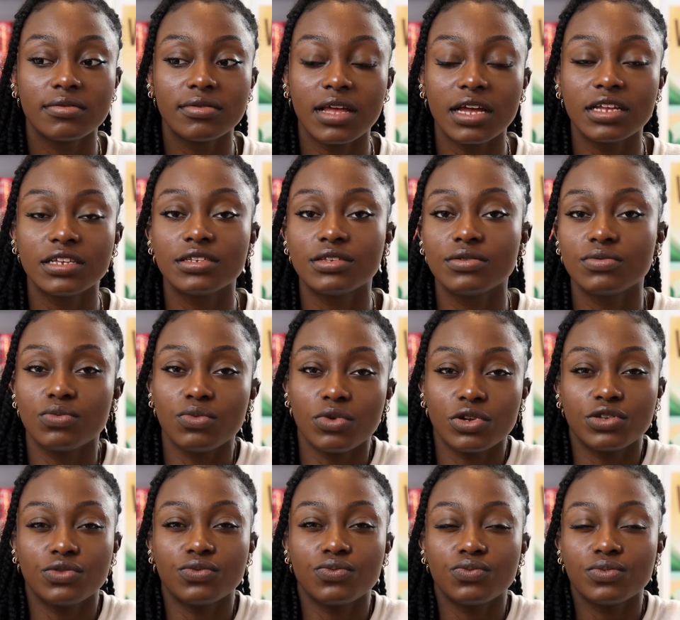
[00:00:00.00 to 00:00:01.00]
that's
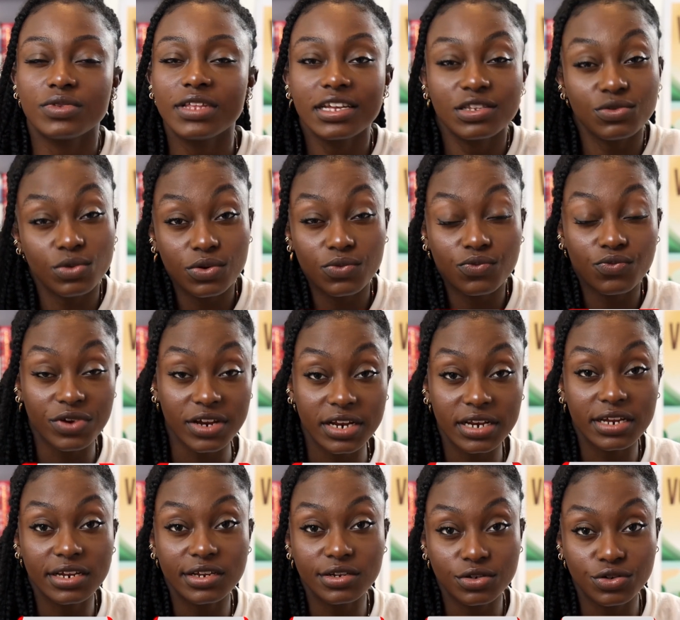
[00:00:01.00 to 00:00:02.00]
what that's what
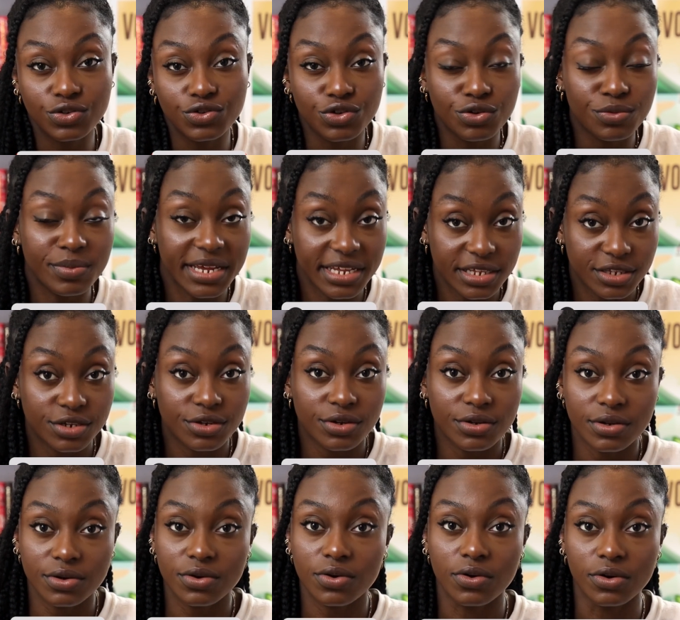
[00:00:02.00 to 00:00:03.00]
really drew me to
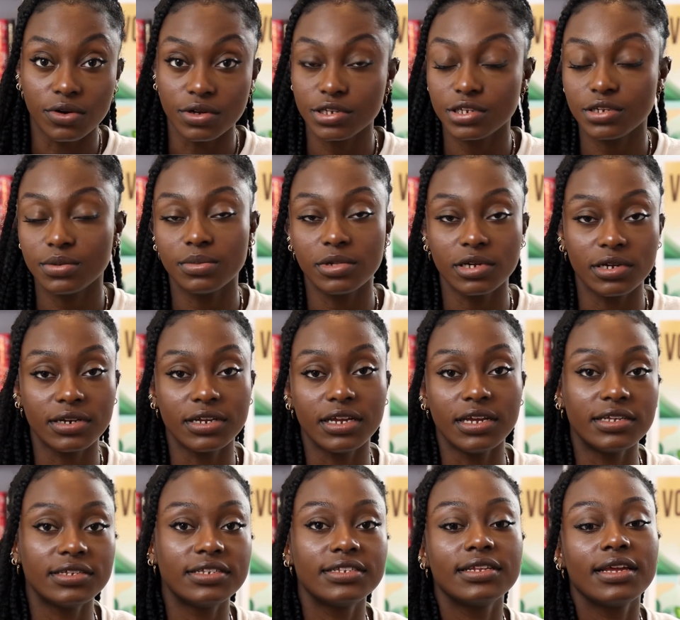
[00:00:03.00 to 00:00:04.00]
the course, to be
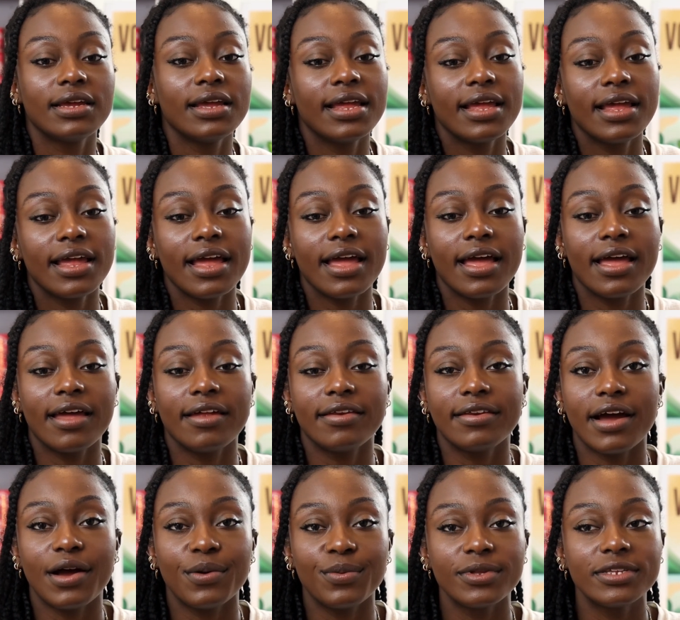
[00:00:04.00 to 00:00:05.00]
honest.
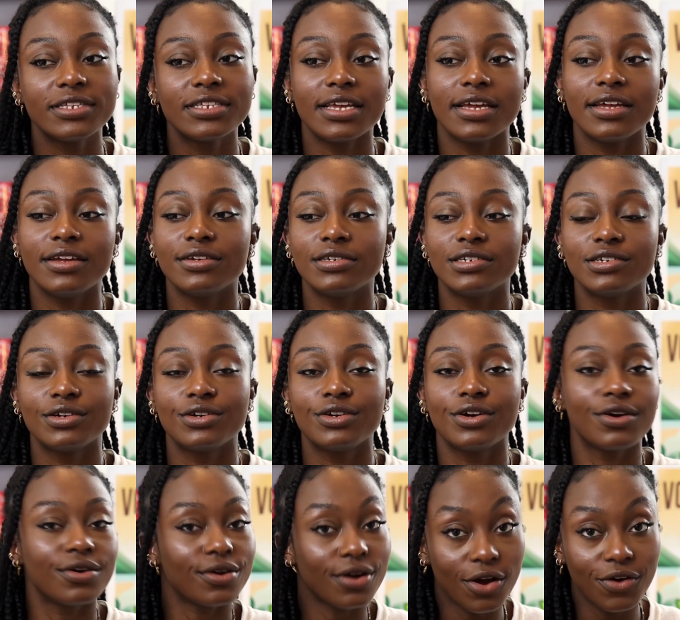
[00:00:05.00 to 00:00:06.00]
And I would say you should
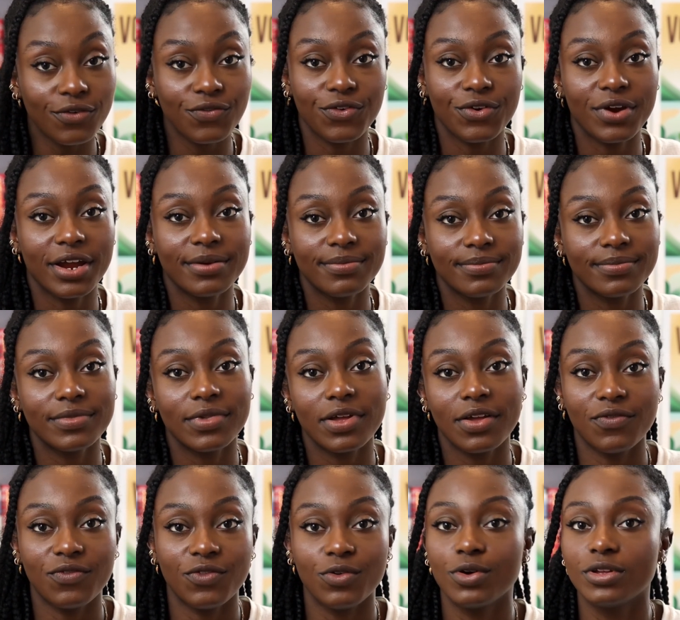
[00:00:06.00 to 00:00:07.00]
go for it
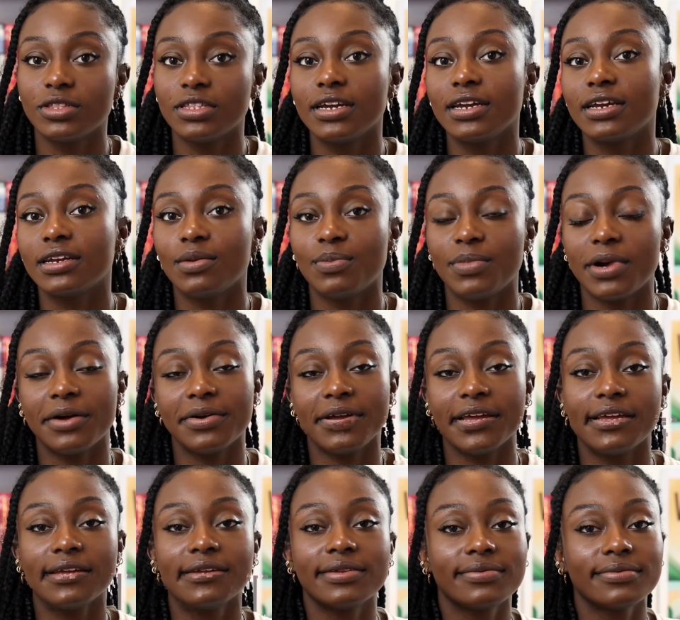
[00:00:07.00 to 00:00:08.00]
if you're thinking about
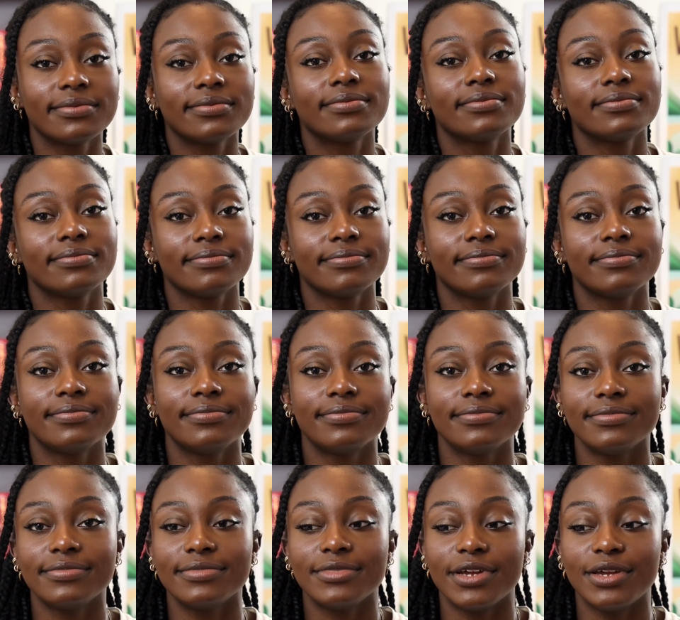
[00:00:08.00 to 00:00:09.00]
it,
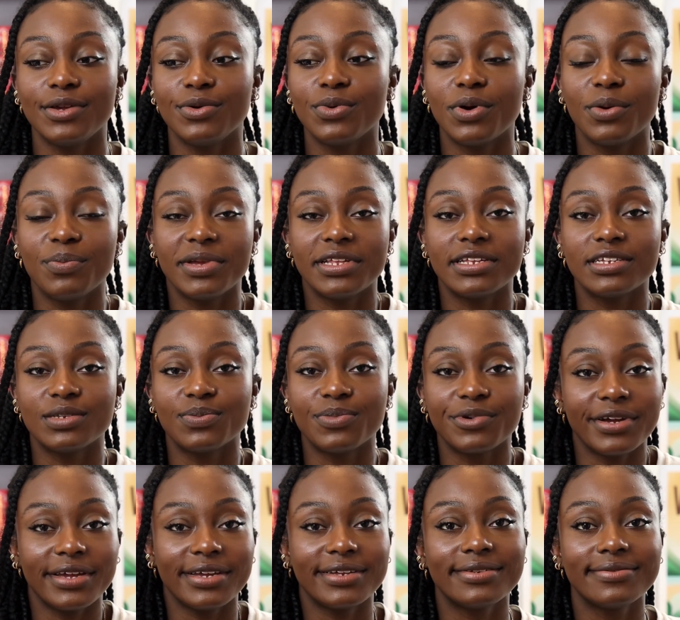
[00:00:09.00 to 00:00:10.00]
that you won't be
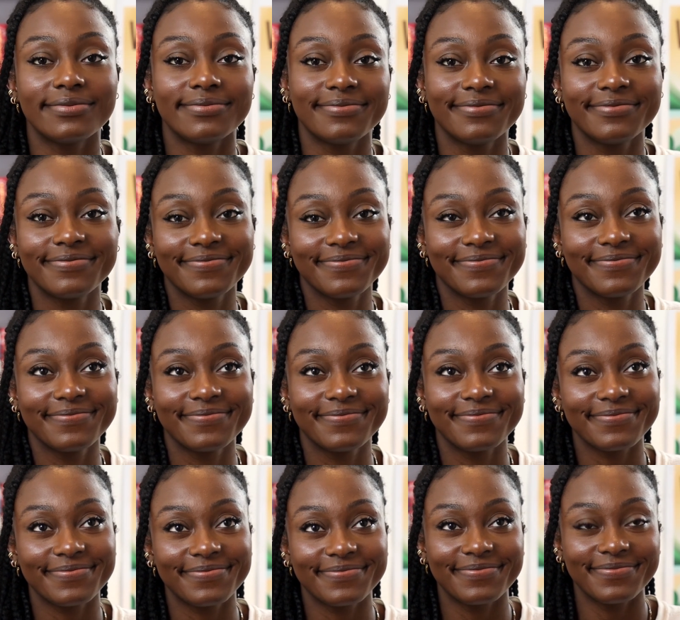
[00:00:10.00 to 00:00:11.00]
disappointed.
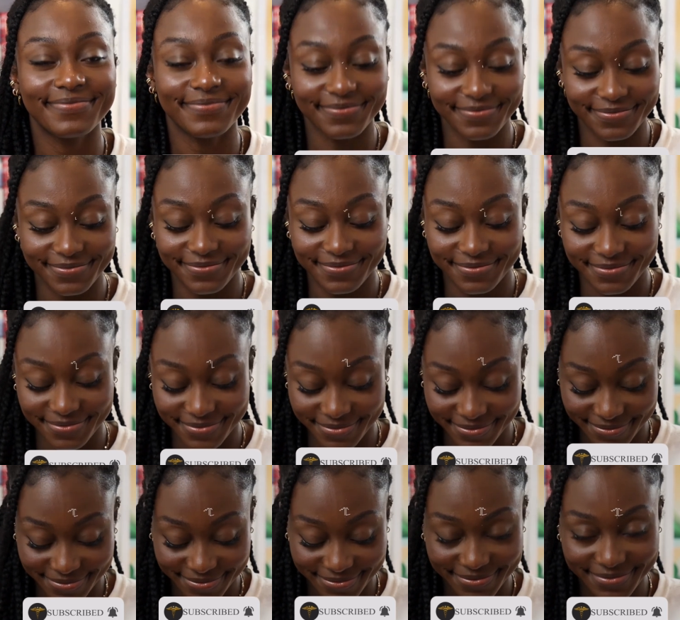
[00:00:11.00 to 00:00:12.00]
Thank
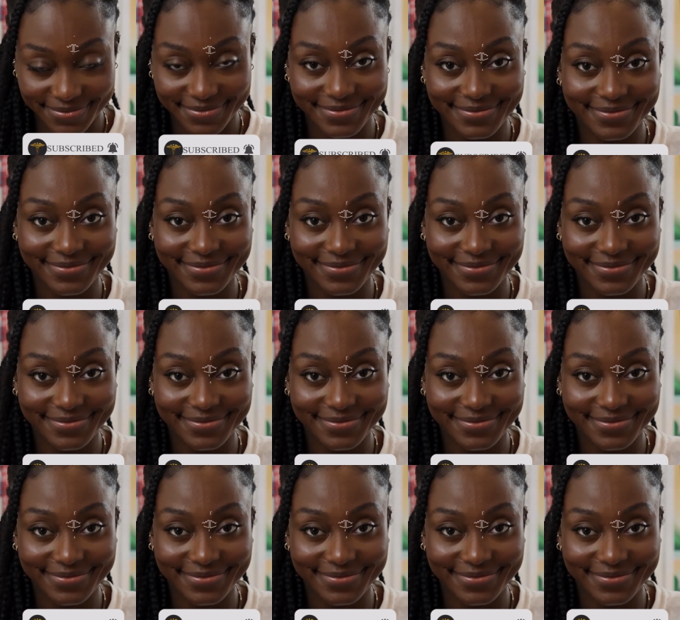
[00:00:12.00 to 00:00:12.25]
you.